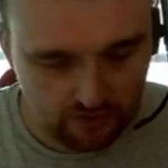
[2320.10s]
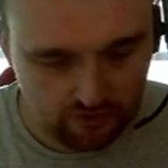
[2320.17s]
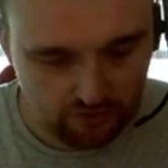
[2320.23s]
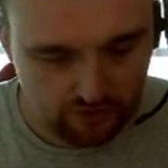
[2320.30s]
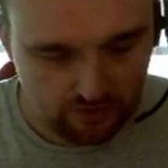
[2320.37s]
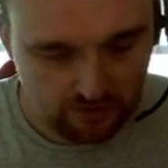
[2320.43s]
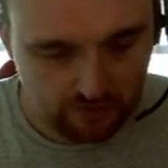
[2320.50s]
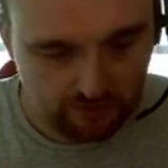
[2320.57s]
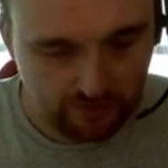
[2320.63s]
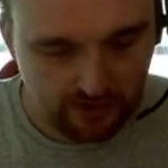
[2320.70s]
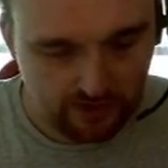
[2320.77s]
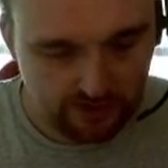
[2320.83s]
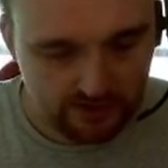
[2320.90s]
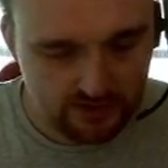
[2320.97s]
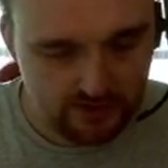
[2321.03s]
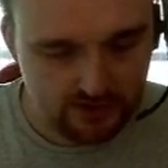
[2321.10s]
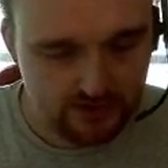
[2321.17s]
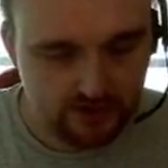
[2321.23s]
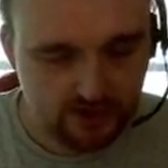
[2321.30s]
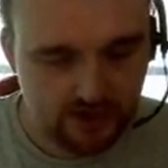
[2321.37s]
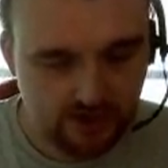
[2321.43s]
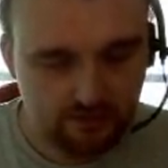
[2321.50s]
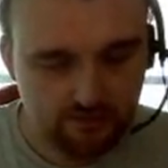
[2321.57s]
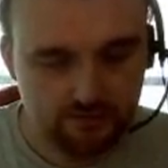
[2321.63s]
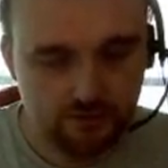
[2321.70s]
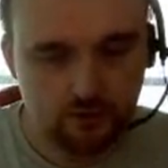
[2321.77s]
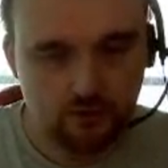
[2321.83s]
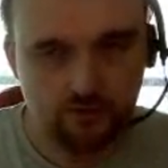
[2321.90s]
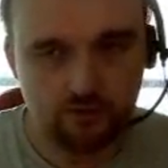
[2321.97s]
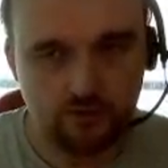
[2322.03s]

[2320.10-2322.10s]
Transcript: Dreamer Prince, The Gift of